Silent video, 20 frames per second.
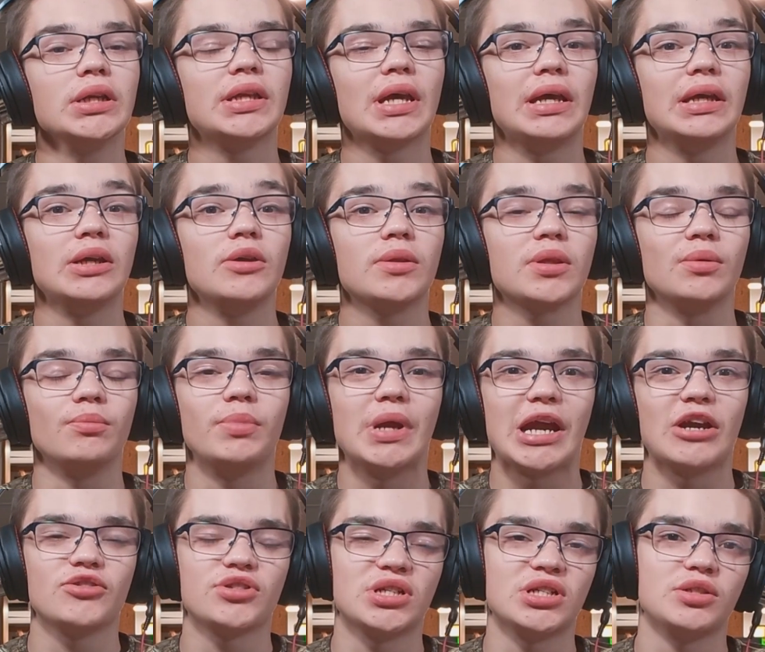to tell you the
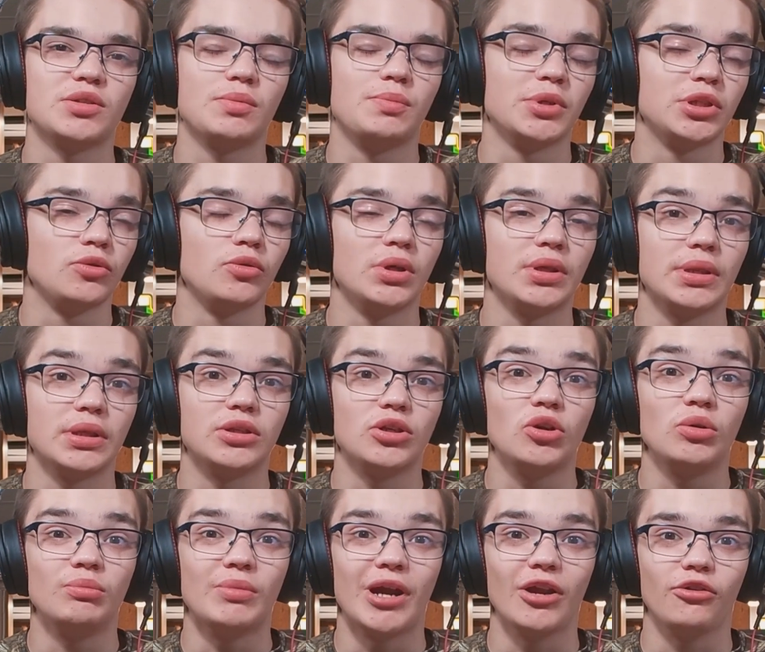comparisons between the two
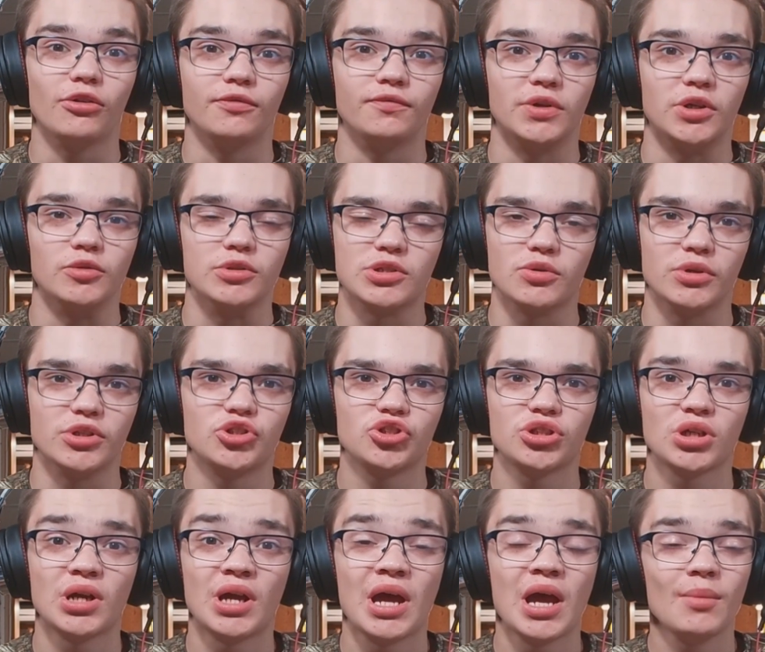microphones, which,
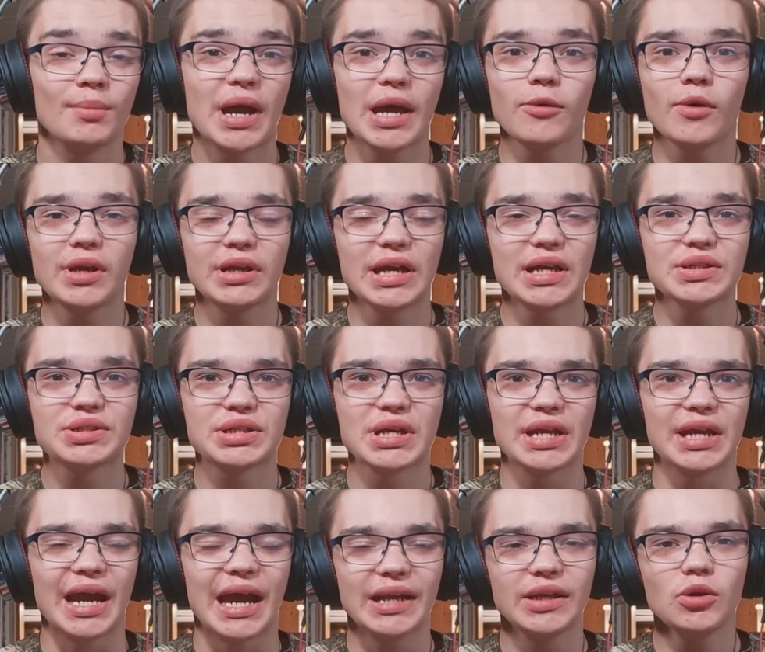by the way, I gotta
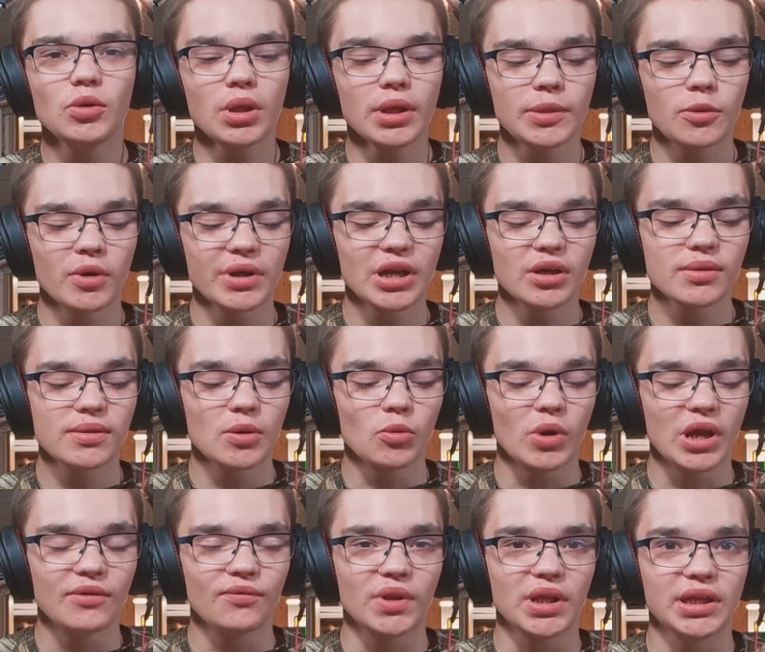say, I do like the one out of the
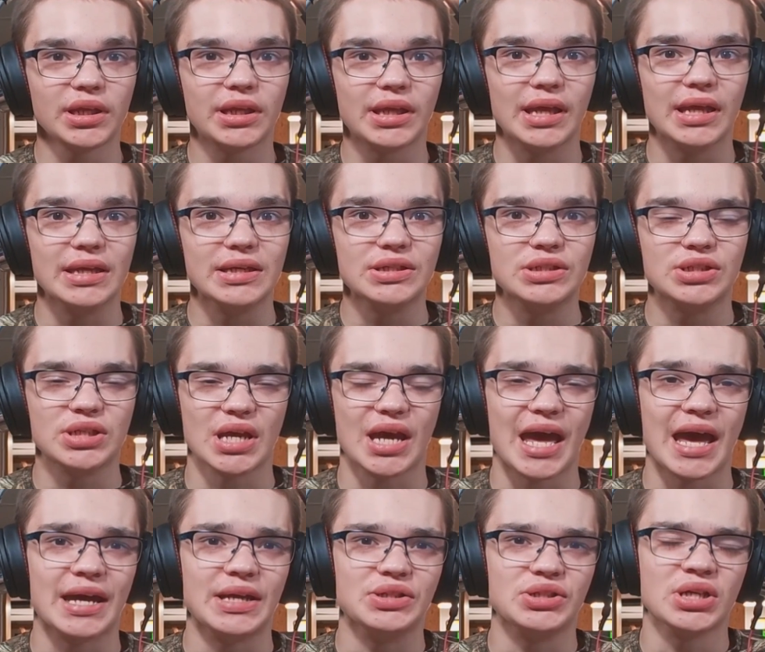wavelength is
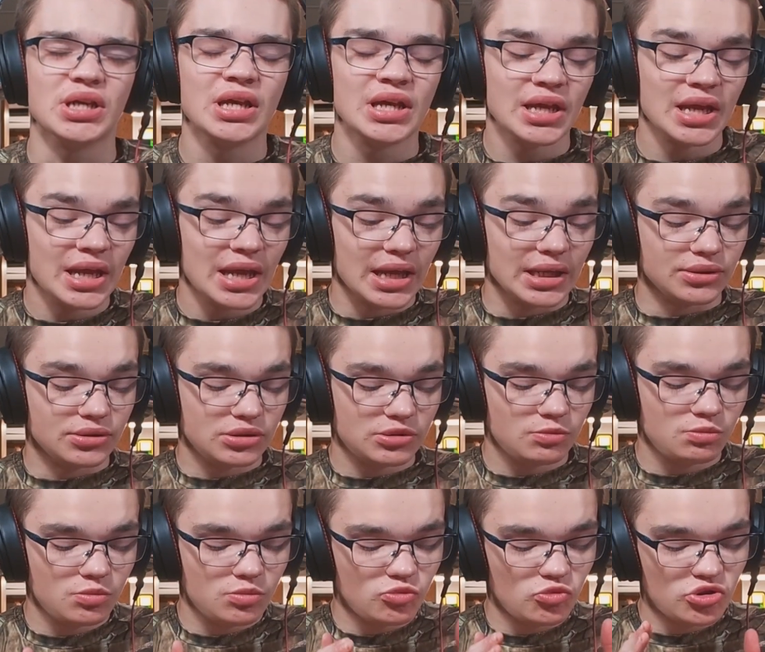as
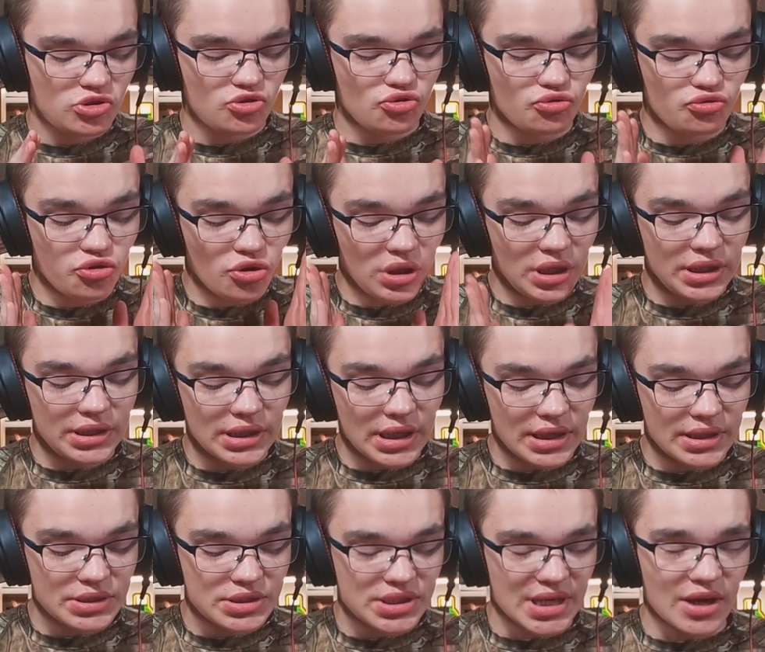it's really
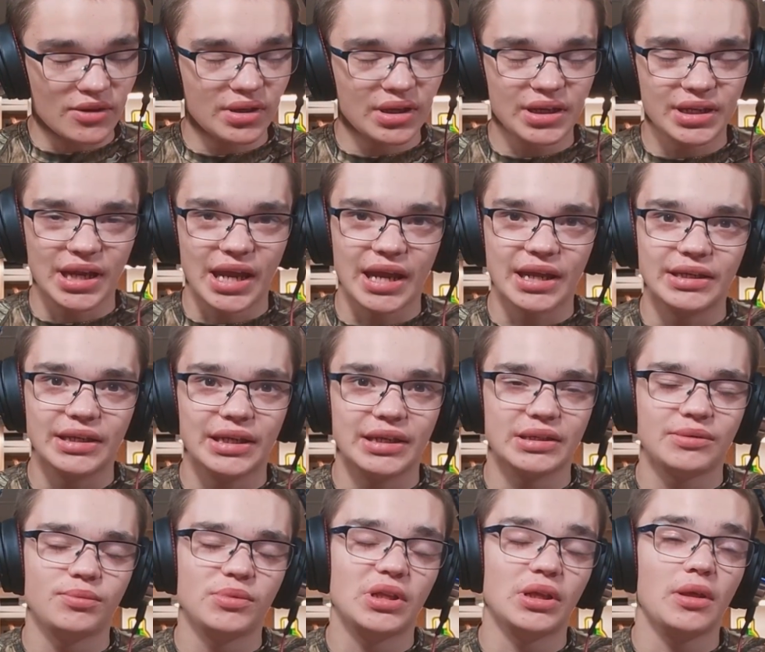nice sounding and
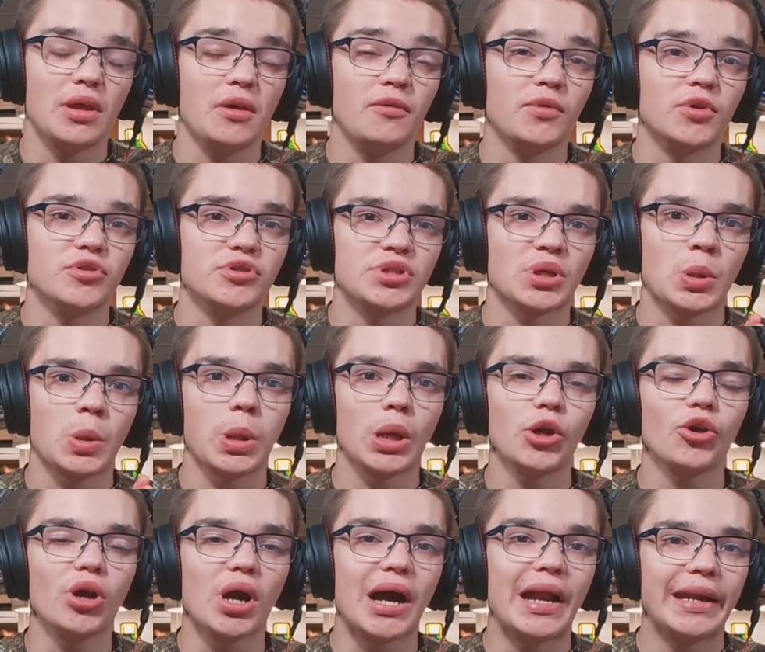it delivers
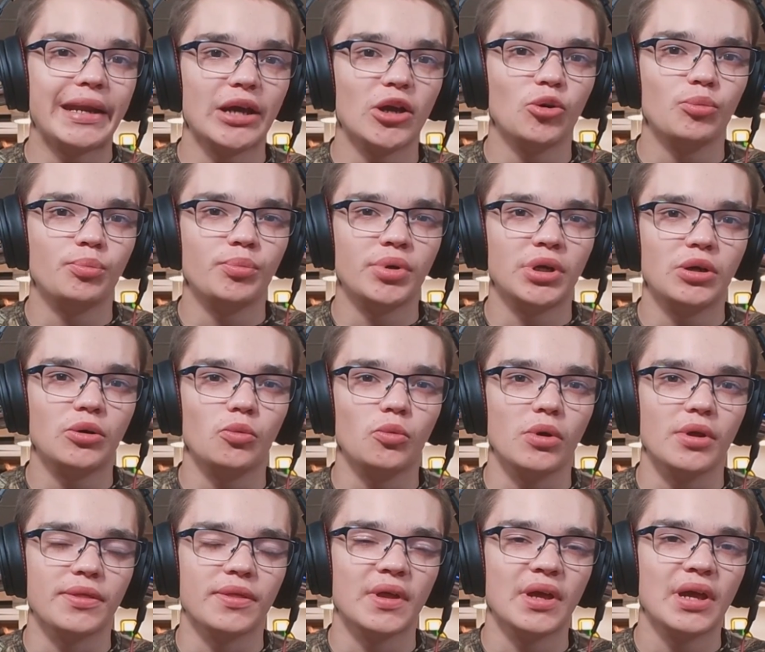clear audio output with